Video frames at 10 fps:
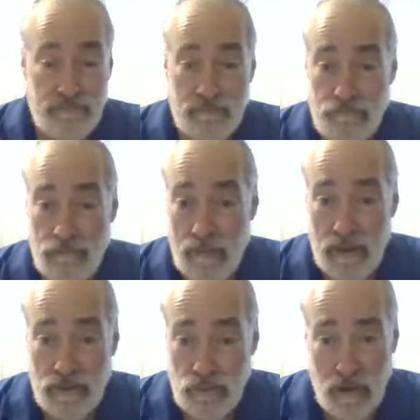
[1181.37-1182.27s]

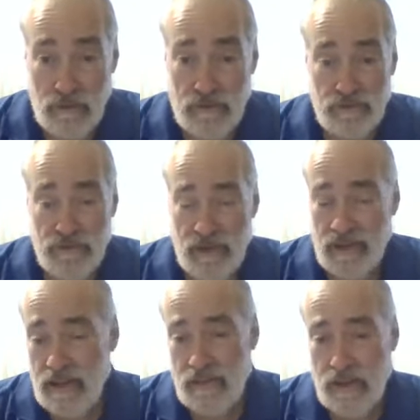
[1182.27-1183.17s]
Rabbanut office than
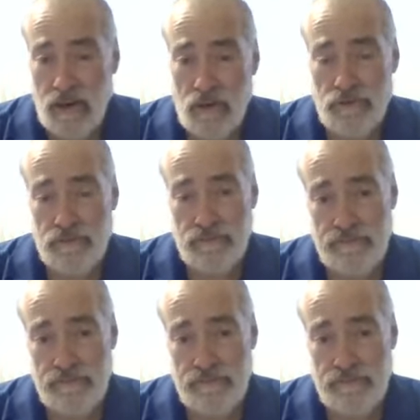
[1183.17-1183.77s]
anything else.